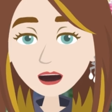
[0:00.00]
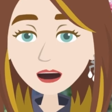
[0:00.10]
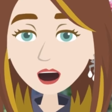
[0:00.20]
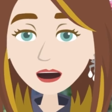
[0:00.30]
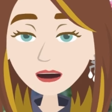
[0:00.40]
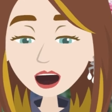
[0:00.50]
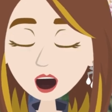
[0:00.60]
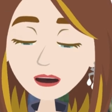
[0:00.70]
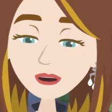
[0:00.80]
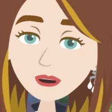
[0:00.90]
And then you know
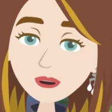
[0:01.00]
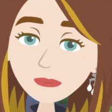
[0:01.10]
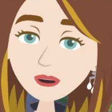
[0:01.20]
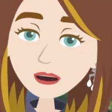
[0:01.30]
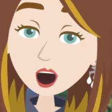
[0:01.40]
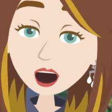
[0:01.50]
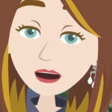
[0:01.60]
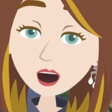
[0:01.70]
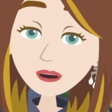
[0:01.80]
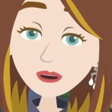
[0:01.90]
what? You're not
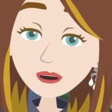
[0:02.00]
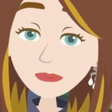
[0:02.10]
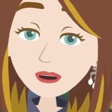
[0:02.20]
either.